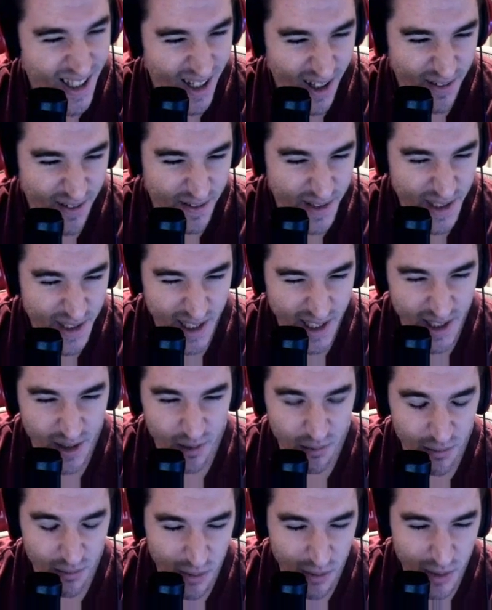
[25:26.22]
I feel like
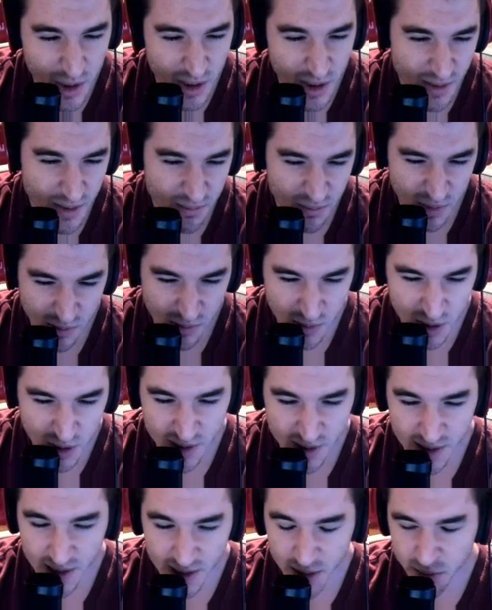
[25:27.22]
maybe people are
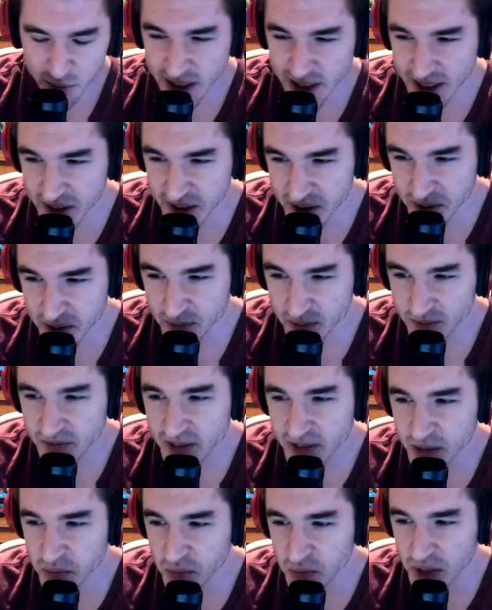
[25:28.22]
sleeping on some
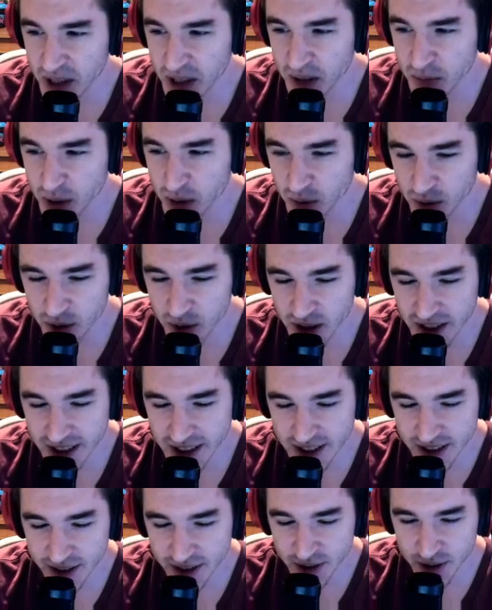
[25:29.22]
Demon
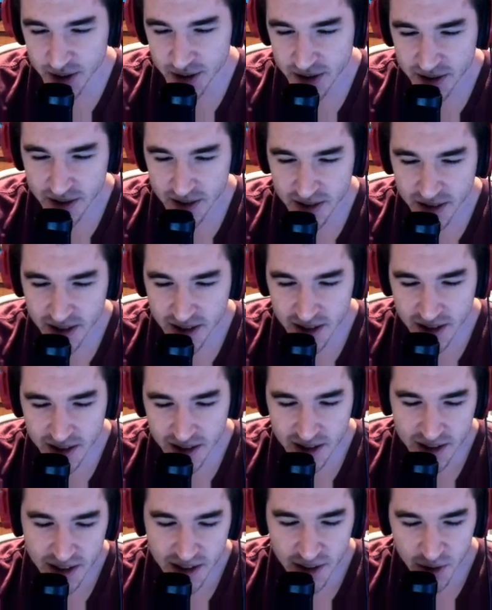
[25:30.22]
Warlock, dude.
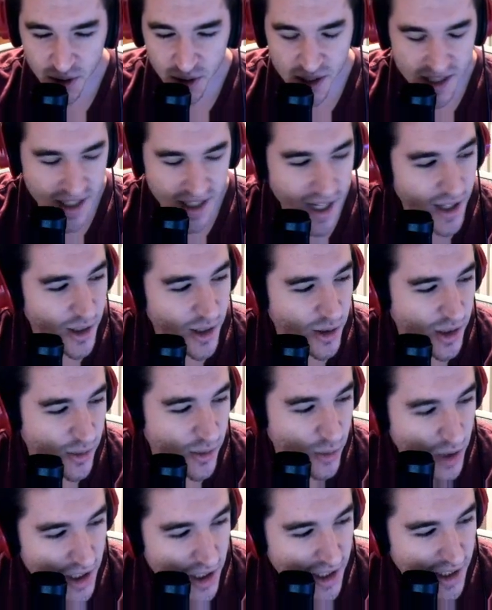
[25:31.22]
Or just Galakron
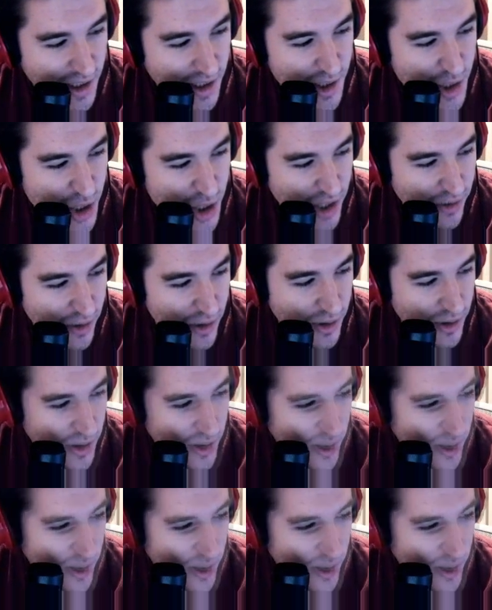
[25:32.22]
Warlock in general.